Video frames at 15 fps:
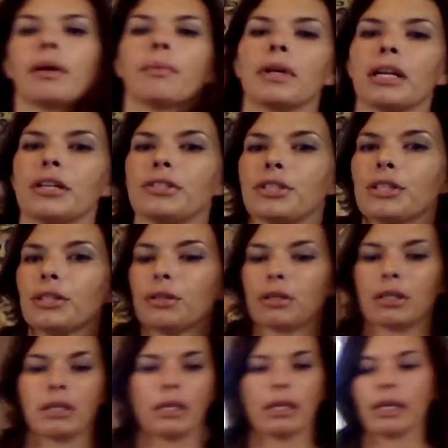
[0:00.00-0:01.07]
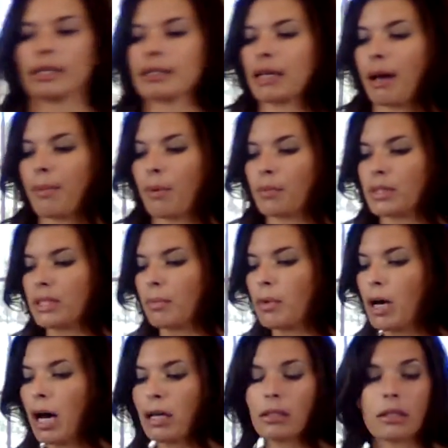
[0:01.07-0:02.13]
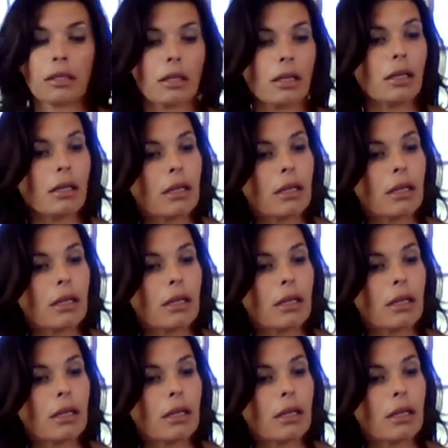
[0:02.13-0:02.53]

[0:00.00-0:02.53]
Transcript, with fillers: I'm going to do is coming with some color.